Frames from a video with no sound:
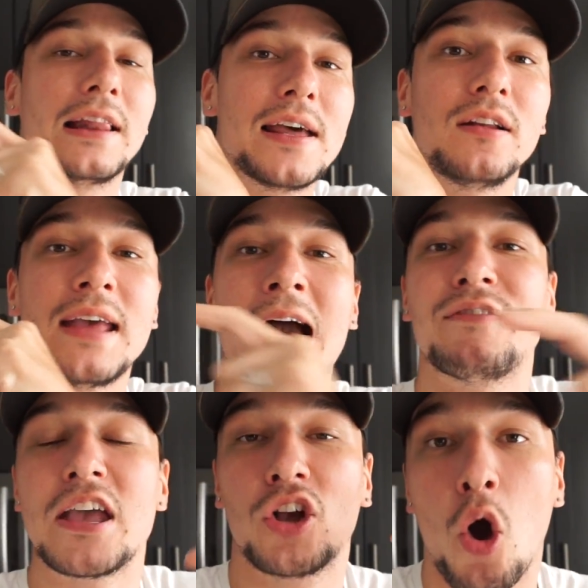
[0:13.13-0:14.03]
I literally
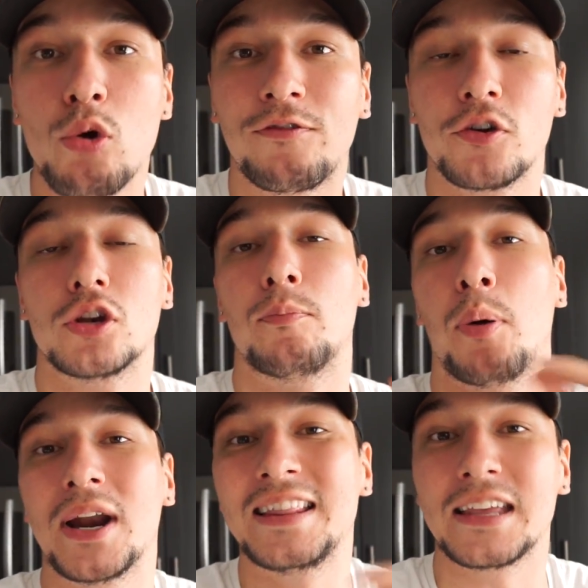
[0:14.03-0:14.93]
have a code for you to
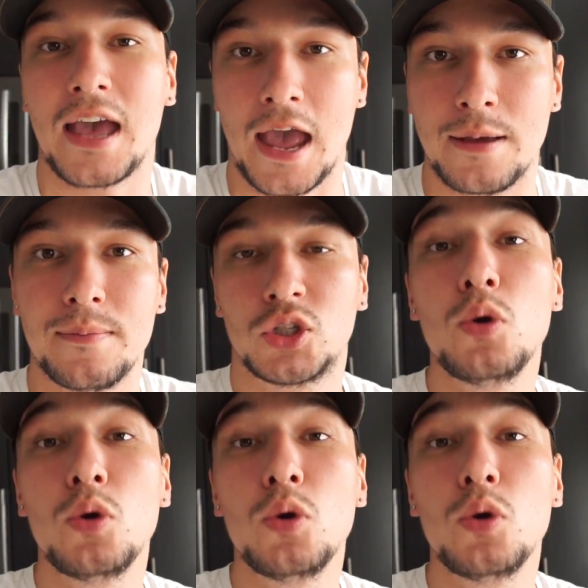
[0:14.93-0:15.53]
put in the game,